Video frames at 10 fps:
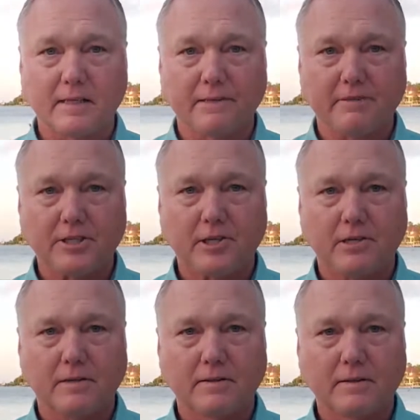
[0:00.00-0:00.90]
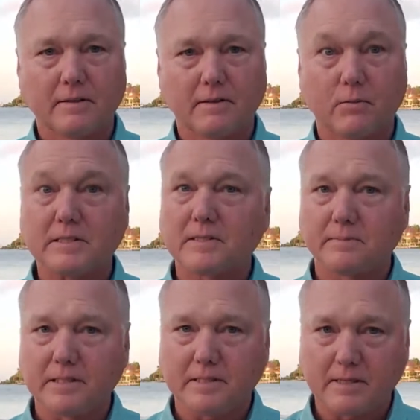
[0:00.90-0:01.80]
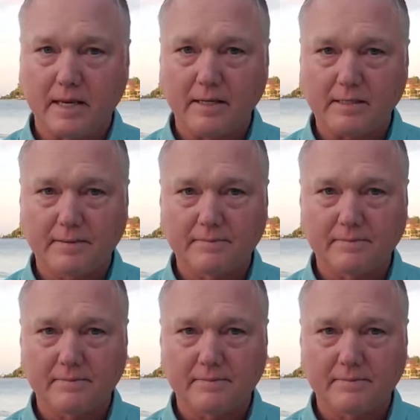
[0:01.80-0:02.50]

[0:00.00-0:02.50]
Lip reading: in return? What's the business case?